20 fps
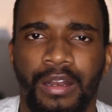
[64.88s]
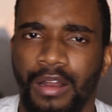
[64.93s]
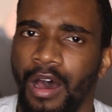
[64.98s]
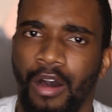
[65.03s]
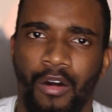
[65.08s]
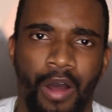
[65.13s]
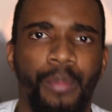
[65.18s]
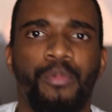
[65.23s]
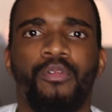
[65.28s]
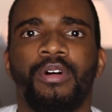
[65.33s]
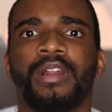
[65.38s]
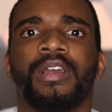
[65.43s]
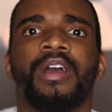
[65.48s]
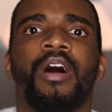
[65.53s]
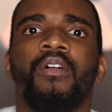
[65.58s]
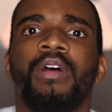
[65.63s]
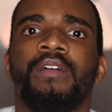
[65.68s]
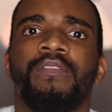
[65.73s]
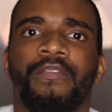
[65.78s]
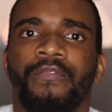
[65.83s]
no, I'm going to
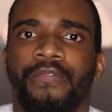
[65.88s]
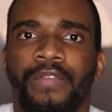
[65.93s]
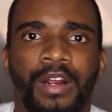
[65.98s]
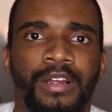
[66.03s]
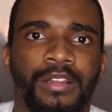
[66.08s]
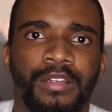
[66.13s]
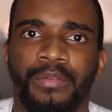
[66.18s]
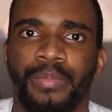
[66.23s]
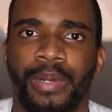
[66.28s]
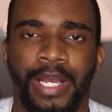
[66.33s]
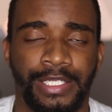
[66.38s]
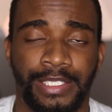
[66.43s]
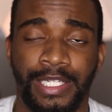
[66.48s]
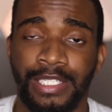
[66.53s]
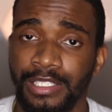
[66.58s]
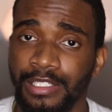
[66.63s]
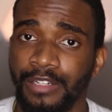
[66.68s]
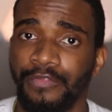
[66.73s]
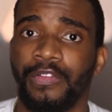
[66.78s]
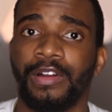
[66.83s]
go even further because
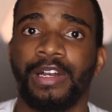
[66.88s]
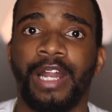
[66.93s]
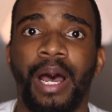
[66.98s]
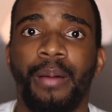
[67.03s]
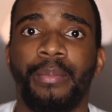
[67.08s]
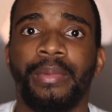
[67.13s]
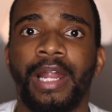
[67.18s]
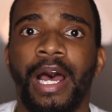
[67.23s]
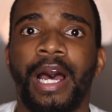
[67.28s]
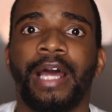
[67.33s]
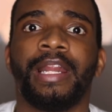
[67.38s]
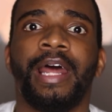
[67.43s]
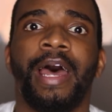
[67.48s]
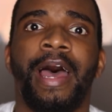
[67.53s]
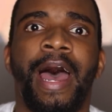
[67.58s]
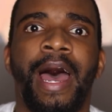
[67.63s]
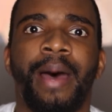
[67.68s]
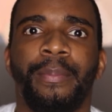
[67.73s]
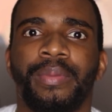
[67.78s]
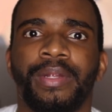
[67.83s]
this is a phenomenon that
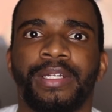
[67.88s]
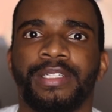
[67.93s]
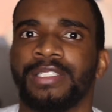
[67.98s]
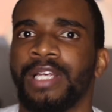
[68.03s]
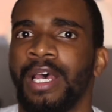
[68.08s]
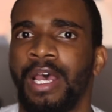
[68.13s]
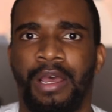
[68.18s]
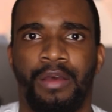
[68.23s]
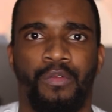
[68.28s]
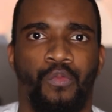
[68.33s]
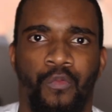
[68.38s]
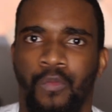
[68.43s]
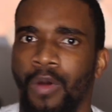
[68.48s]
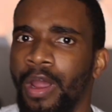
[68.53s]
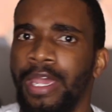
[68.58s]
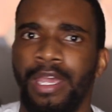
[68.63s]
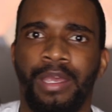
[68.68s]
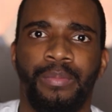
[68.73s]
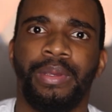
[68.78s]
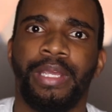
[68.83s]
happens
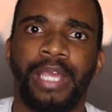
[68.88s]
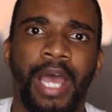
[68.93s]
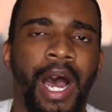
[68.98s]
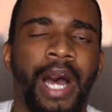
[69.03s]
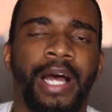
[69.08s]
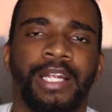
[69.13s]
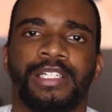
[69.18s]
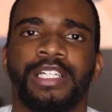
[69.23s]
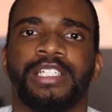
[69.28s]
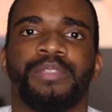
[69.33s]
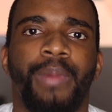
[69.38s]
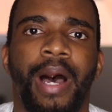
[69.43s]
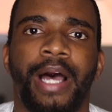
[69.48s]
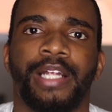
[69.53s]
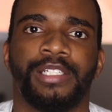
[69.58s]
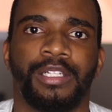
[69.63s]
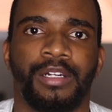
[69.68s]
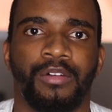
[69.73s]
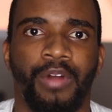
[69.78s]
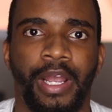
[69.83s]
way beyond just my
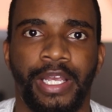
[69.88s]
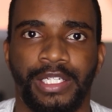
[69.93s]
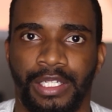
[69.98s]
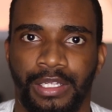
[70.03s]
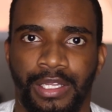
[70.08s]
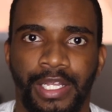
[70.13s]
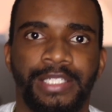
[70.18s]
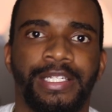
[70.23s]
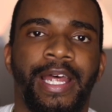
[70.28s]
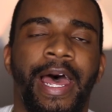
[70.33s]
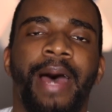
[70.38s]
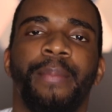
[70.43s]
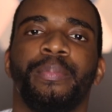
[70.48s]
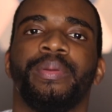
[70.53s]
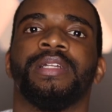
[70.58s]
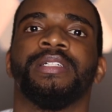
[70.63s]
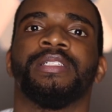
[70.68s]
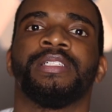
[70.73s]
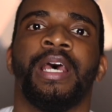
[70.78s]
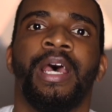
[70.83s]
generation. This
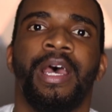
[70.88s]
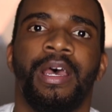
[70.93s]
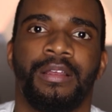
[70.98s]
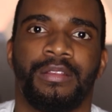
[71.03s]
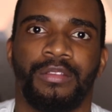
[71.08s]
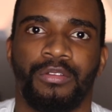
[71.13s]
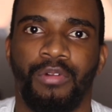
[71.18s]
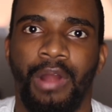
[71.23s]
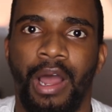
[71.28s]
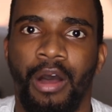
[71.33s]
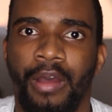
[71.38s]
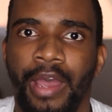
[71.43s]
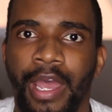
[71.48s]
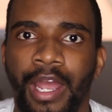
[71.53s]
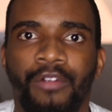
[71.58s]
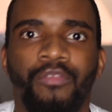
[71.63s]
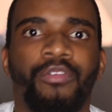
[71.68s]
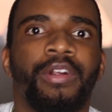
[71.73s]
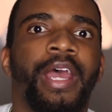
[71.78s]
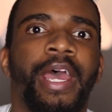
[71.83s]
happens throughout
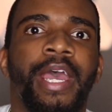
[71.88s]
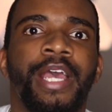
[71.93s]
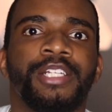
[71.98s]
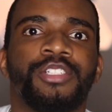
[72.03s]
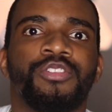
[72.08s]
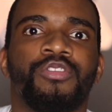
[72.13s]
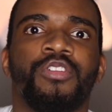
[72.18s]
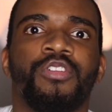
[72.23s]
every age